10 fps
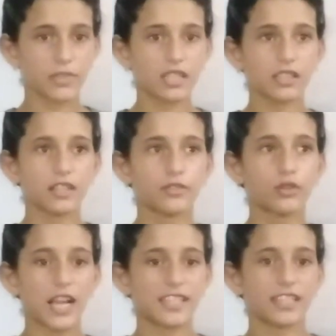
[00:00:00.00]
means
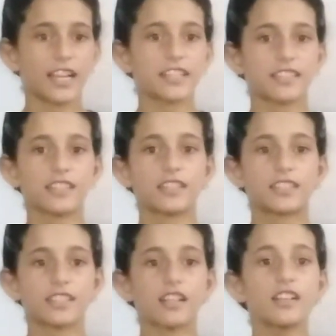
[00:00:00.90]
you can say that
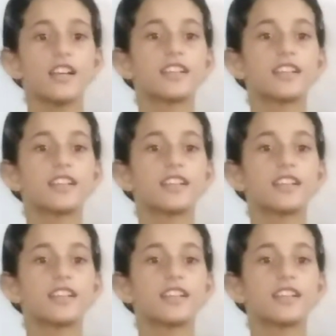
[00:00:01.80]
it is a